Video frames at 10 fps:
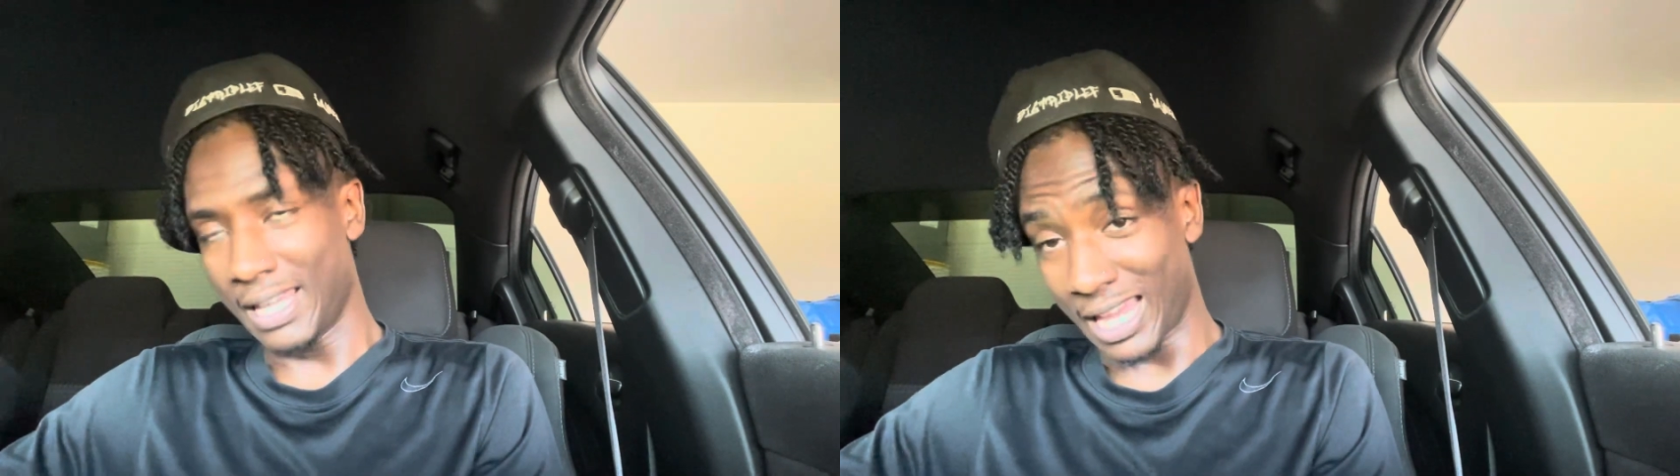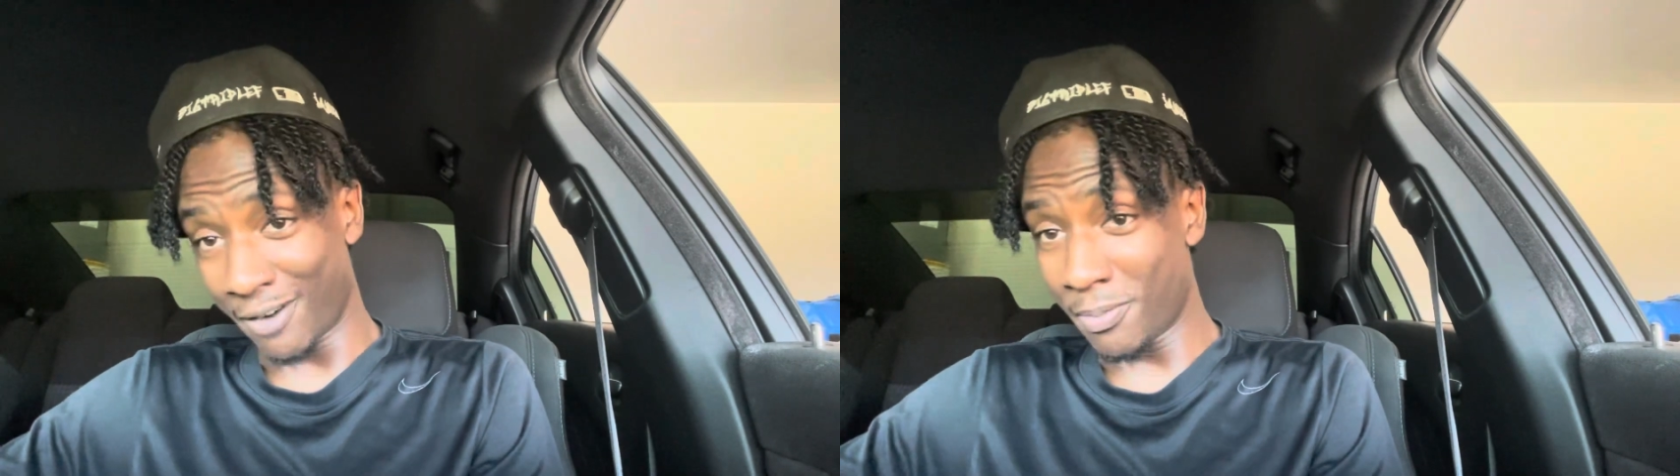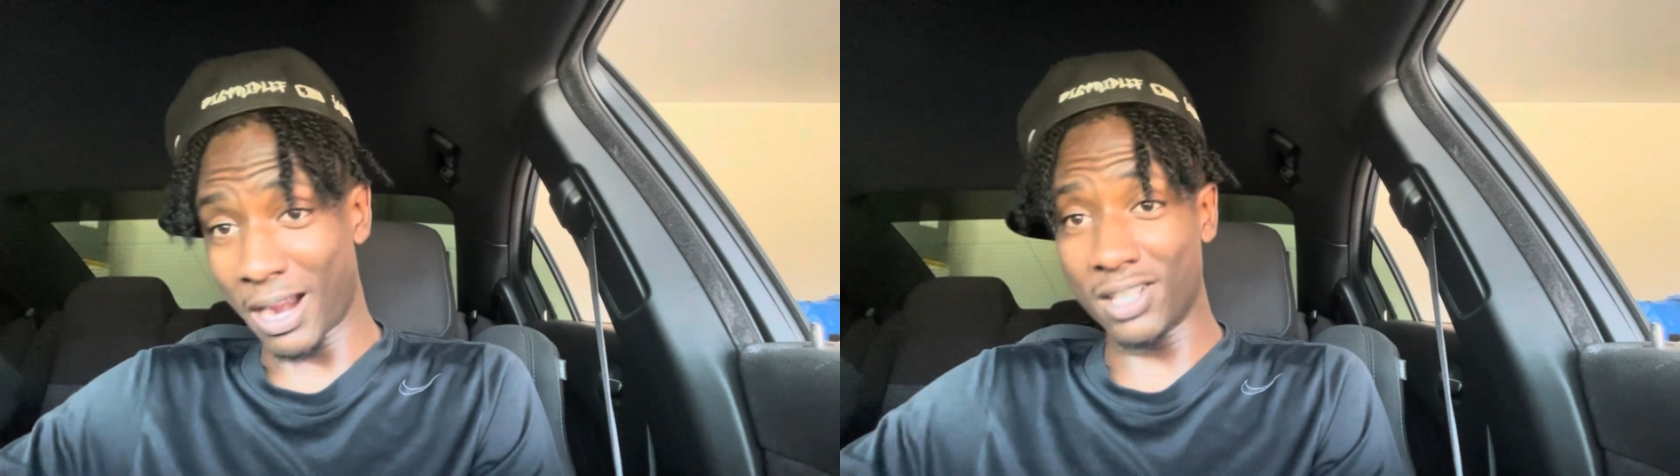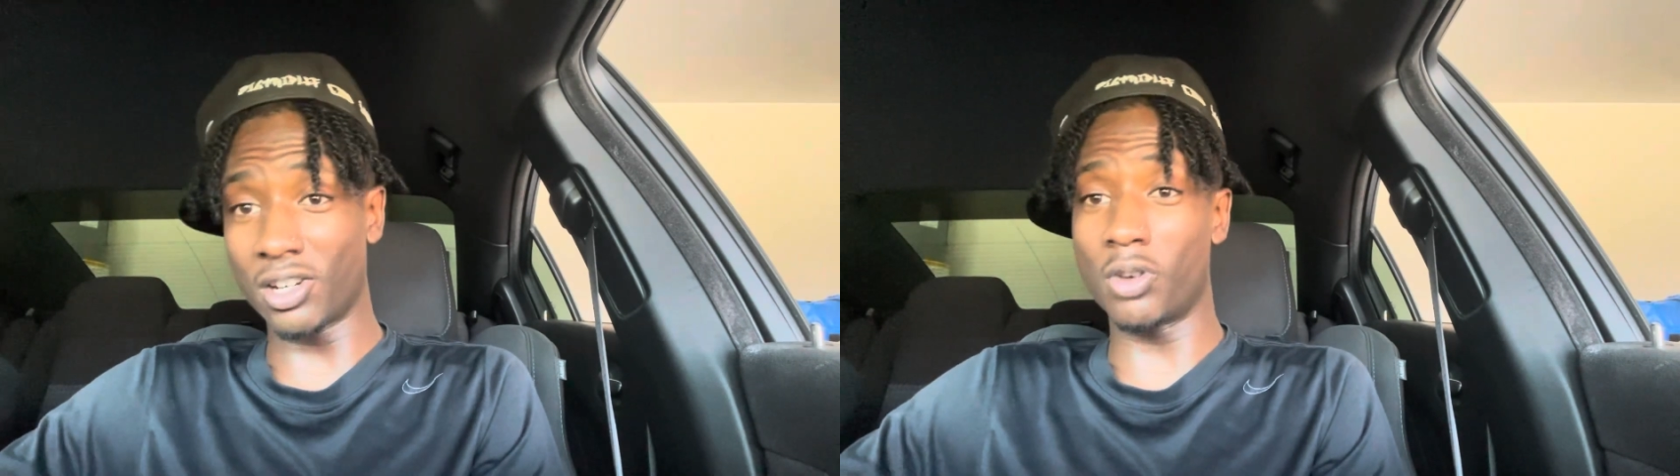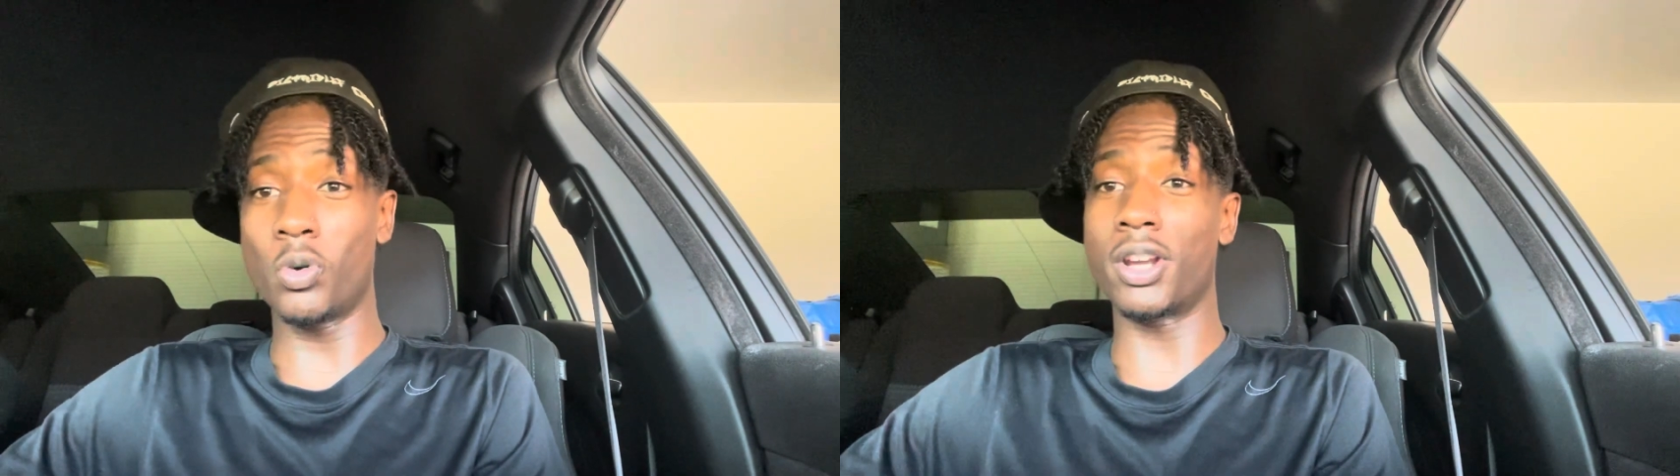everybody's
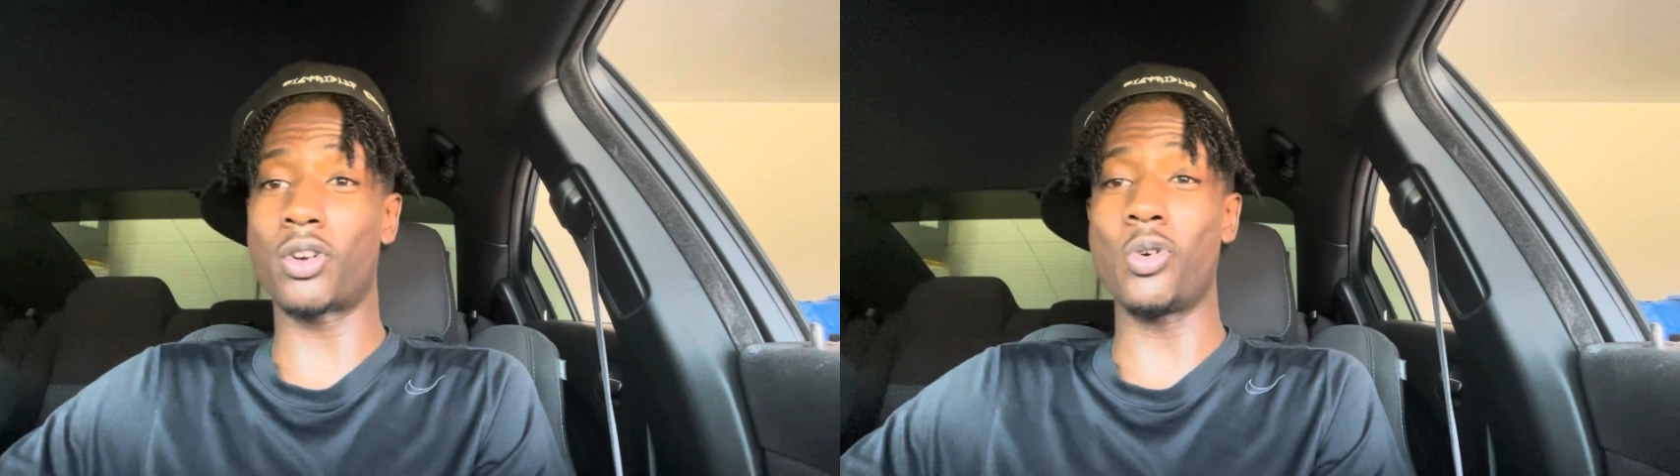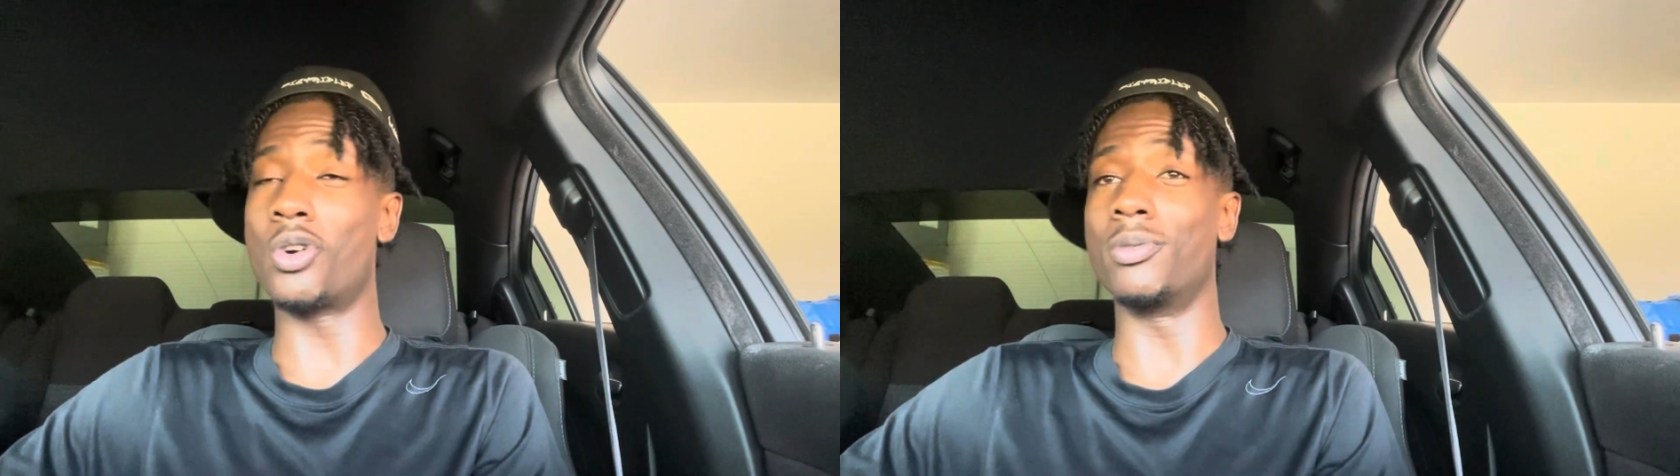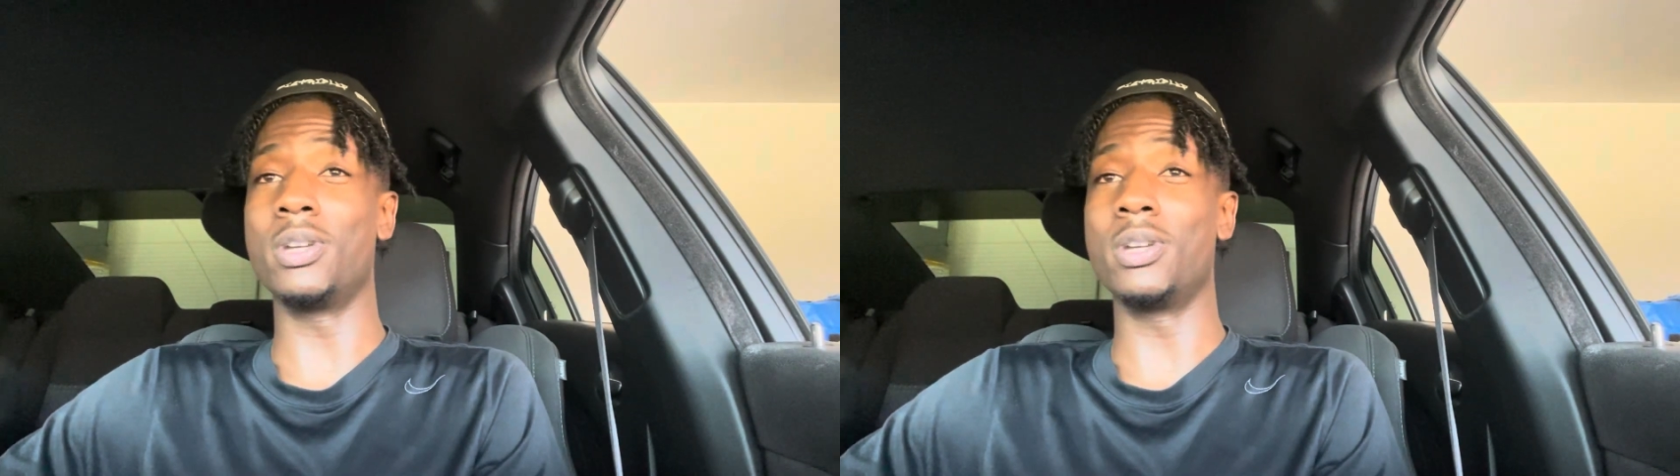on one accord.